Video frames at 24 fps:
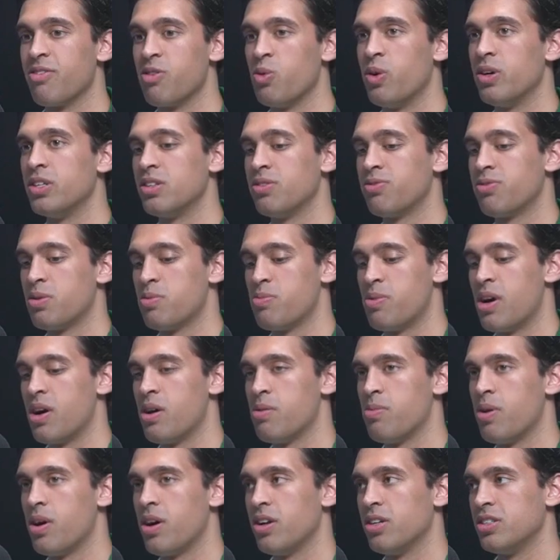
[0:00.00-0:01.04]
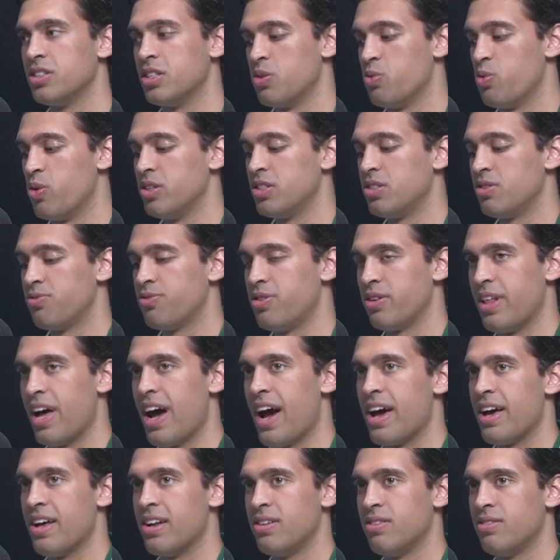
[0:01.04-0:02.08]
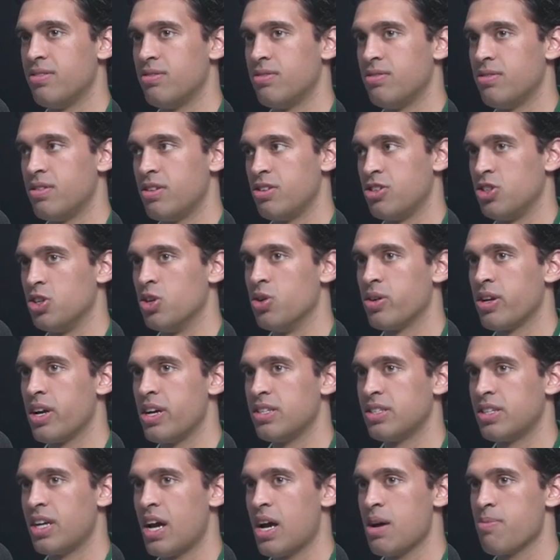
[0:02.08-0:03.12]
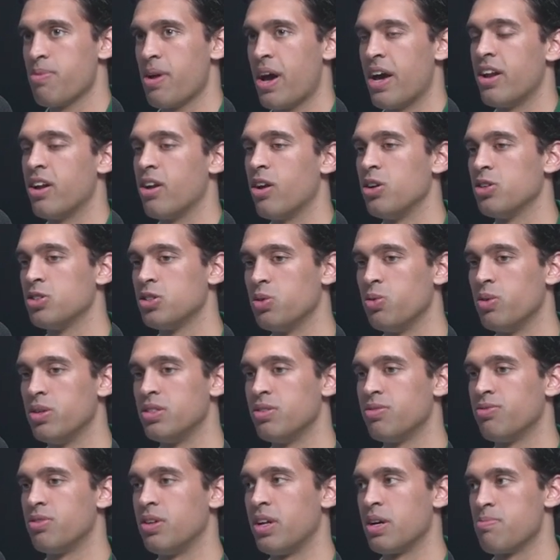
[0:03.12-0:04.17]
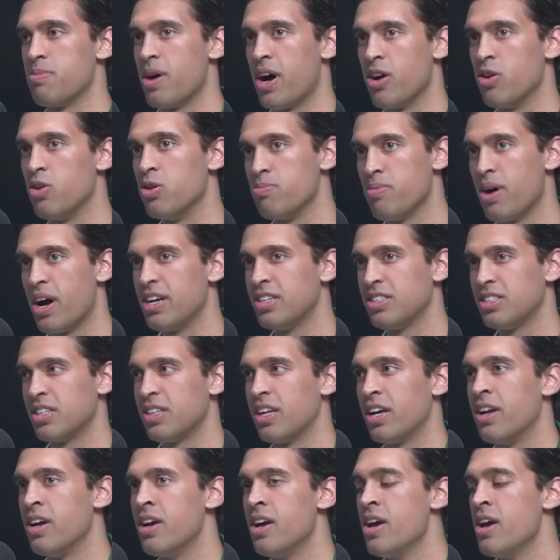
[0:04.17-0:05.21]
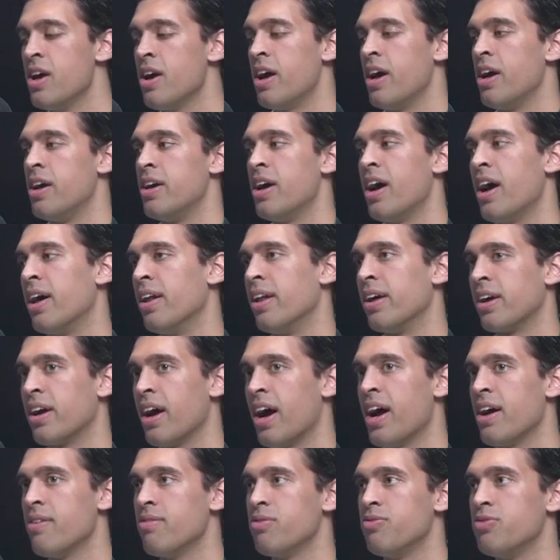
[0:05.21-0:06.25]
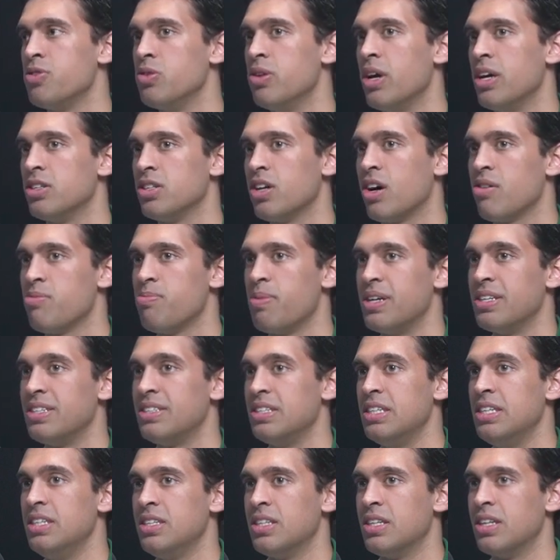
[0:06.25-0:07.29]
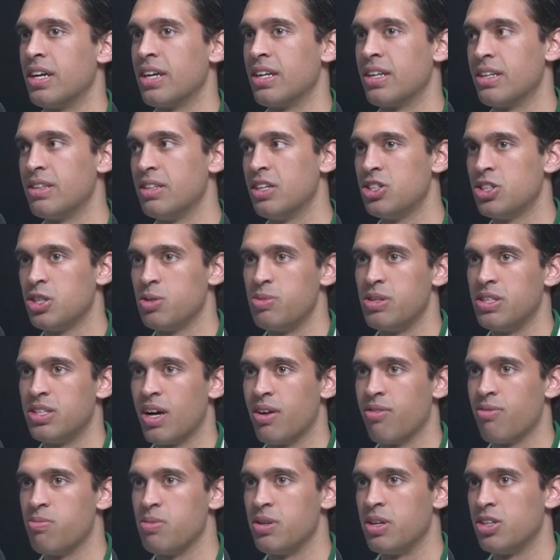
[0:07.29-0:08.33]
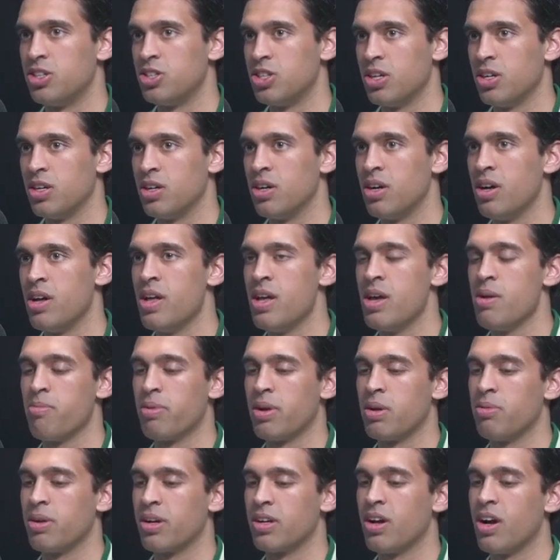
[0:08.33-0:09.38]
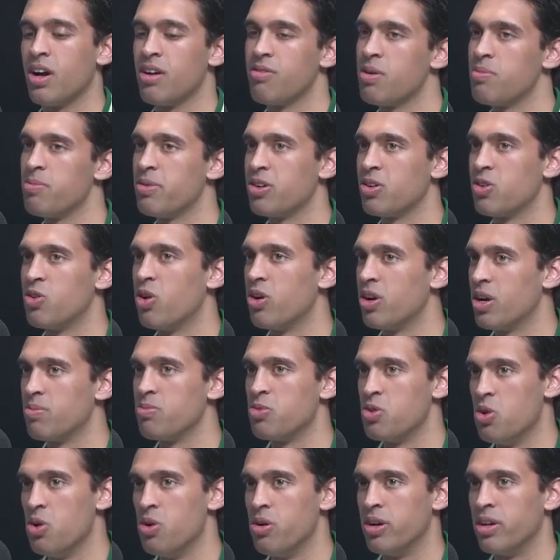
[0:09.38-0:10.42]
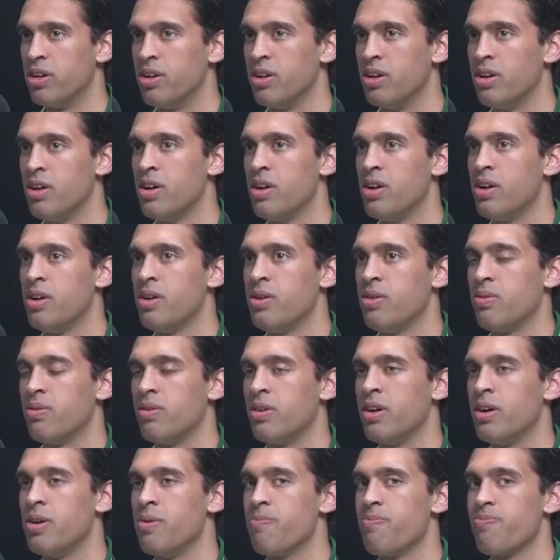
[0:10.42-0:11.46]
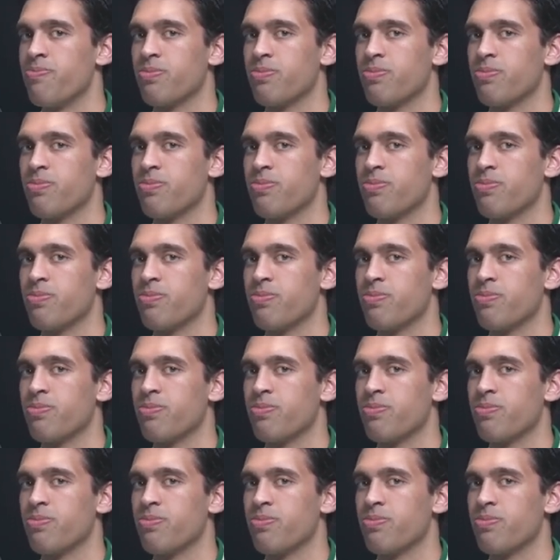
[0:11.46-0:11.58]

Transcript: it wasn't for Brown Ballers and it wasn't for that showcase Chasing camp, and it also wasn't for like my own mindset that hey yeah, like I have a few days off my season, like this should be time for me to chill. But I'm like, no, nah, if I'm on a court, I'm going. Going, yeah. Right.